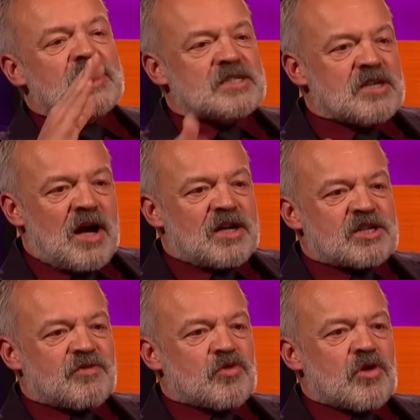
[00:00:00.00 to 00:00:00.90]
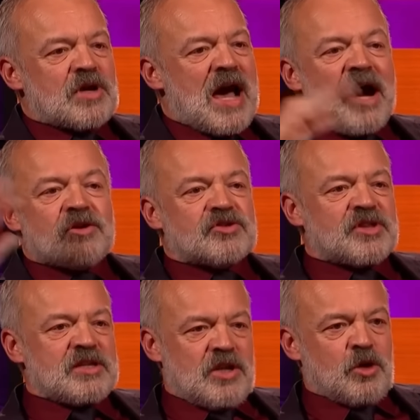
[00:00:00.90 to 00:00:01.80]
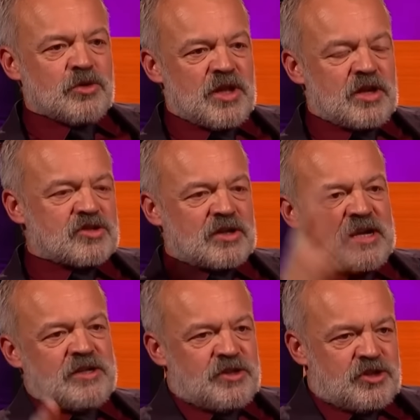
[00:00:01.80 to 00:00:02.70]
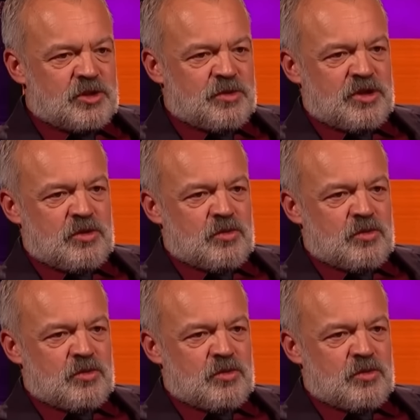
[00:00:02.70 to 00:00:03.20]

is the island of Erota? How do they know that it's got anything to do with you?